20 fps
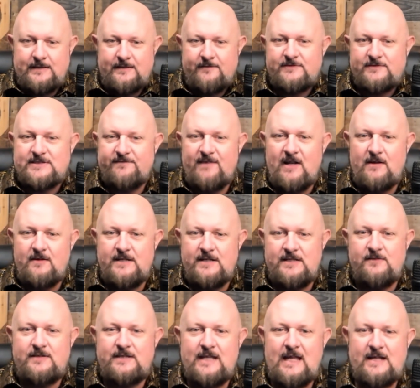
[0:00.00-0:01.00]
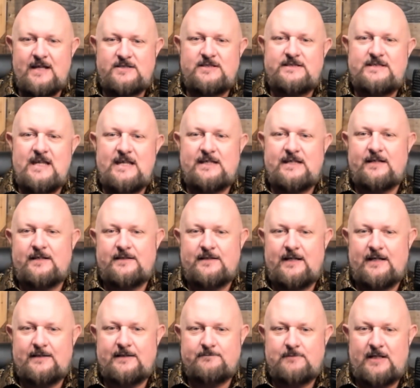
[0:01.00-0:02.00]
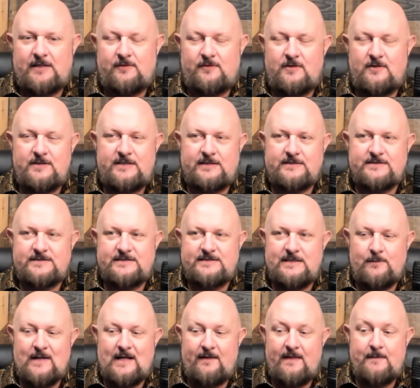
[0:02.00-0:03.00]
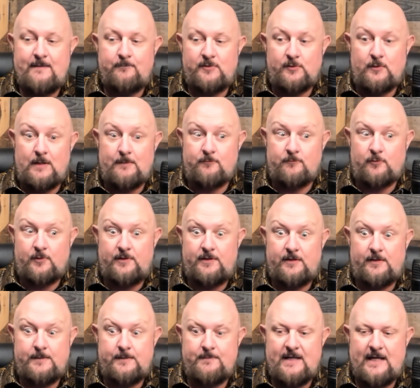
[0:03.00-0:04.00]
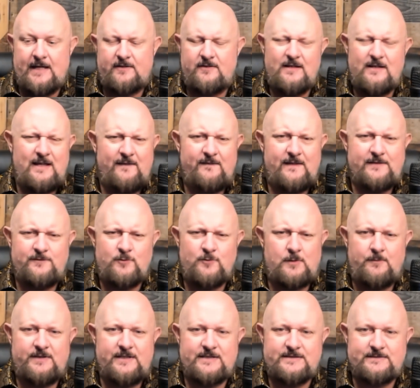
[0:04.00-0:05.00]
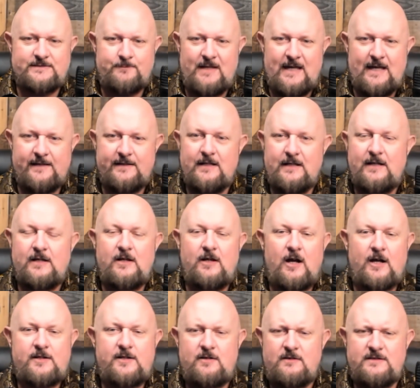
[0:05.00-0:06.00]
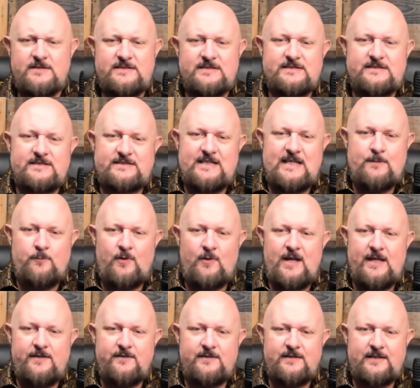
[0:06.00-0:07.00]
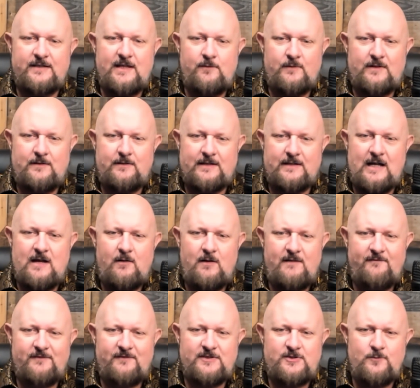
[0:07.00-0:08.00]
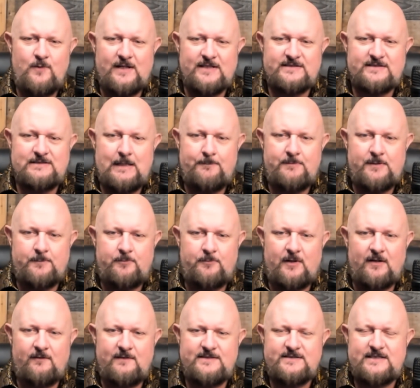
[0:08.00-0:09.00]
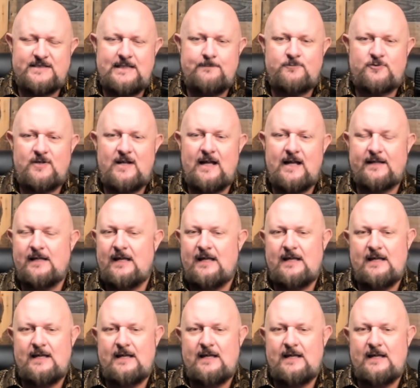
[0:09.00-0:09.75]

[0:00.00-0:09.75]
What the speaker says: Severity, you can actually take a look and see, wow, that blew up really bad, or that normally doesn't bad. Occurrence is the same way. You can go, well, how often do I stop at the bar? Let's keep track.